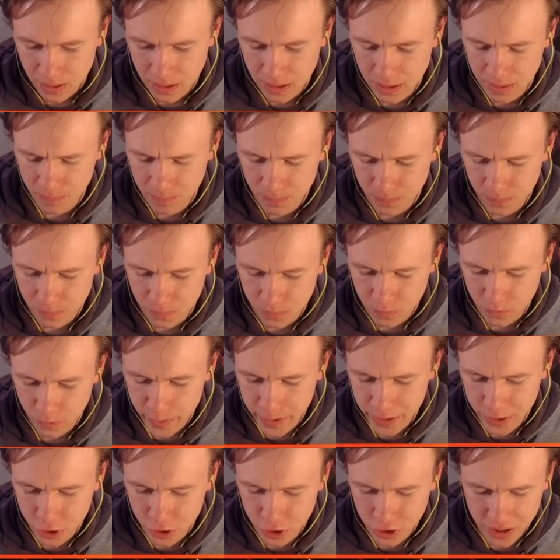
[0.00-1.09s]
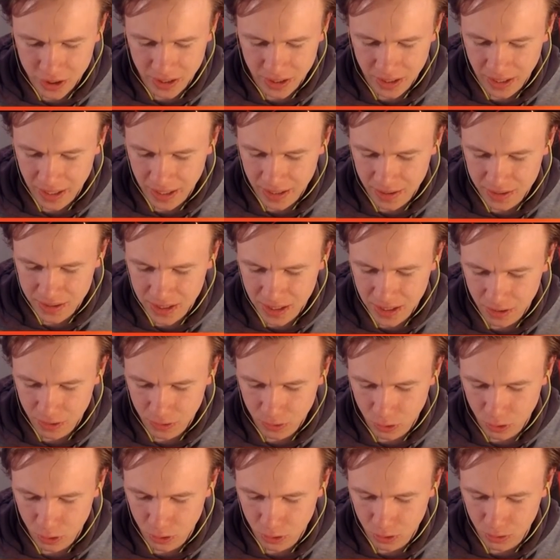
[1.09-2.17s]
Yeah. We're just going to get the Town
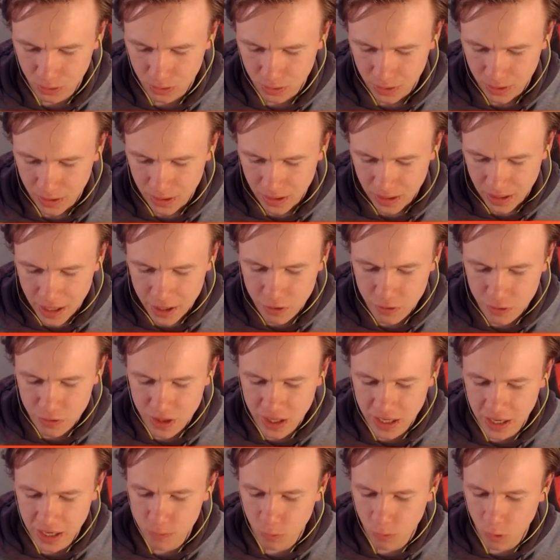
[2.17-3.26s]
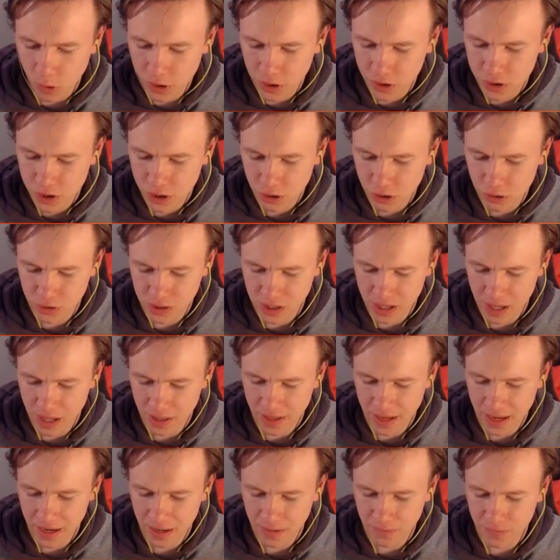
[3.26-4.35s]
Hall. I don't think he wanted to use
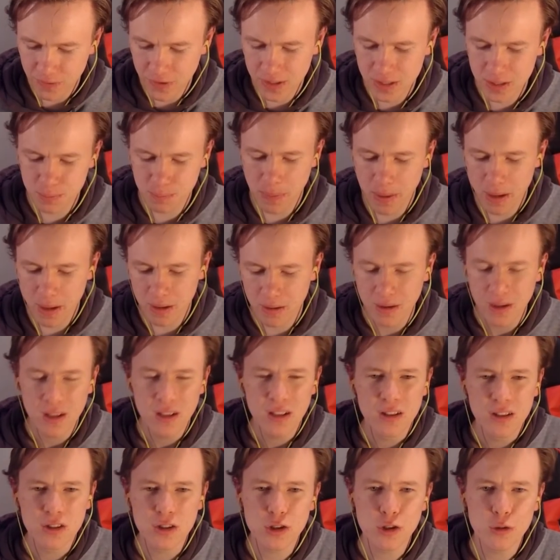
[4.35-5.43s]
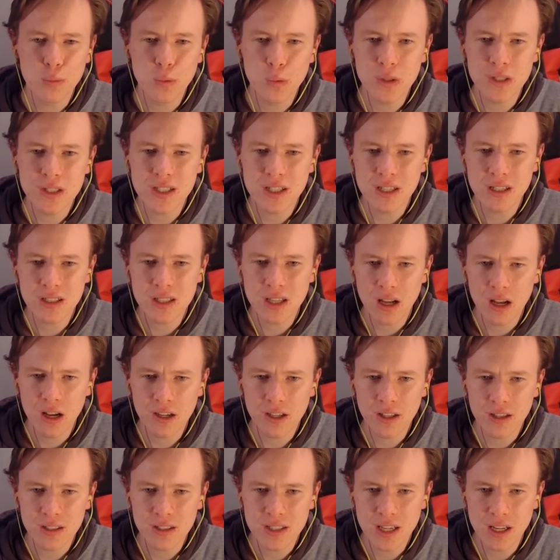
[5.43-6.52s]
another Invis, but the Super Wiz didn't
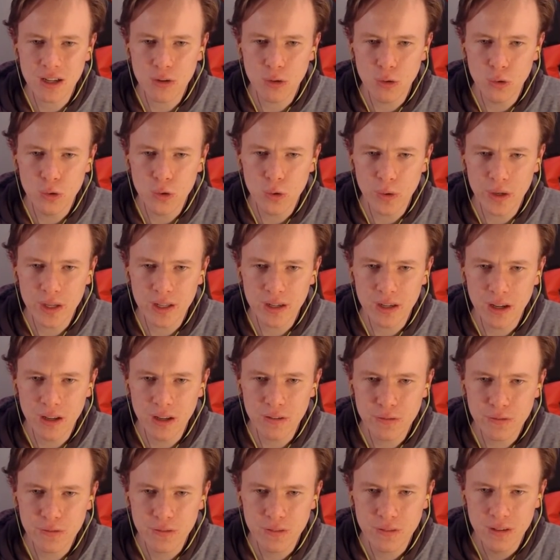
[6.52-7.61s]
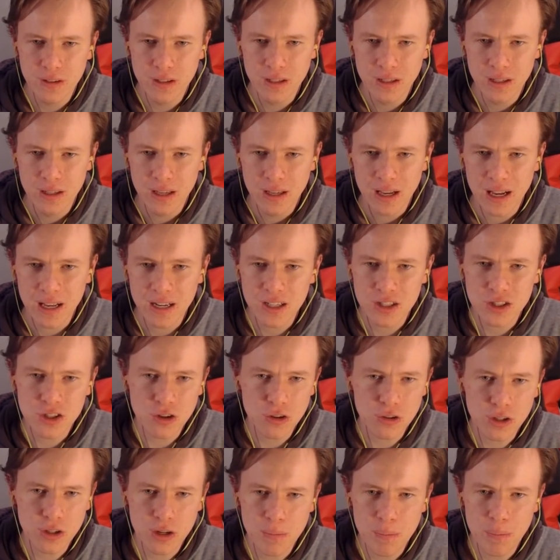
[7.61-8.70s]
target the Town Hall quick enough. And he's
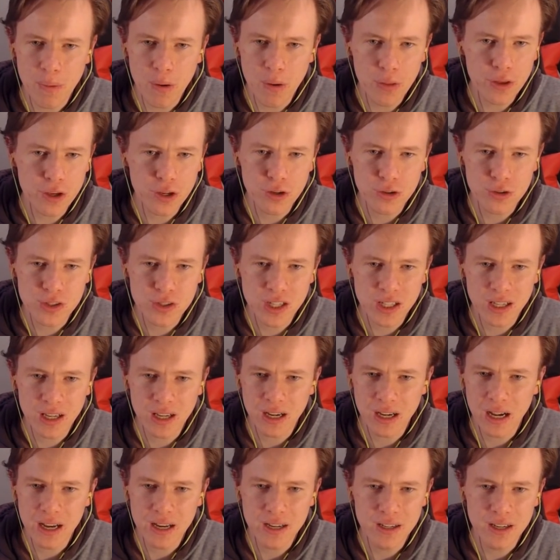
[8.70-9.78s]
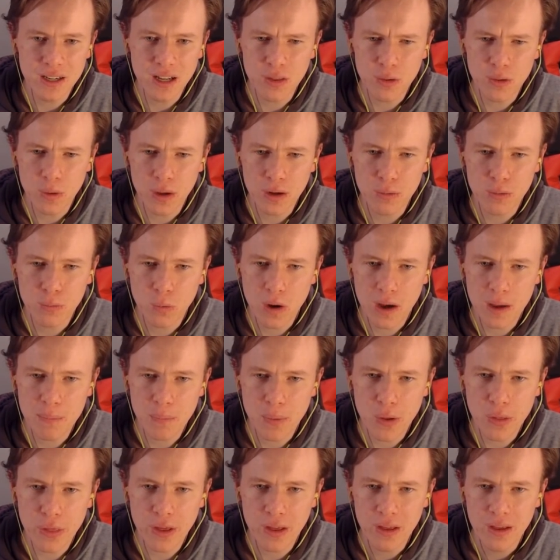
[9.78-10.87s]
not going to bother using another one. Why
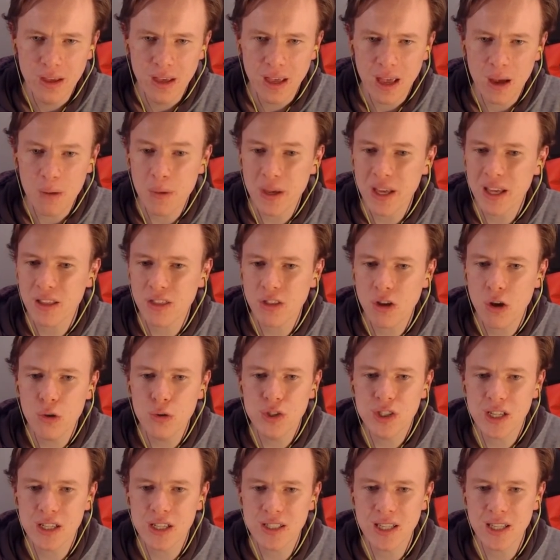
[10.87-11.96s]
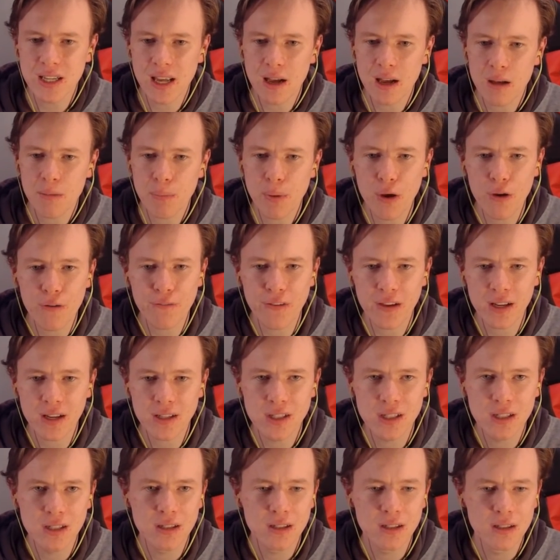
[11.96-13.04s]
bother? And we get the whole CC up.
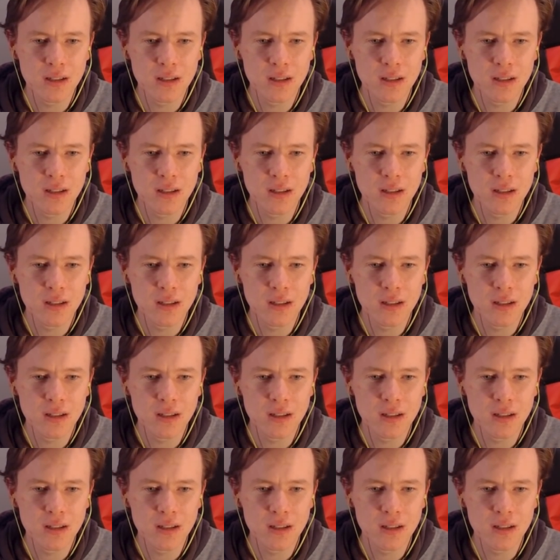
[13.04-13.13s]
Perfect.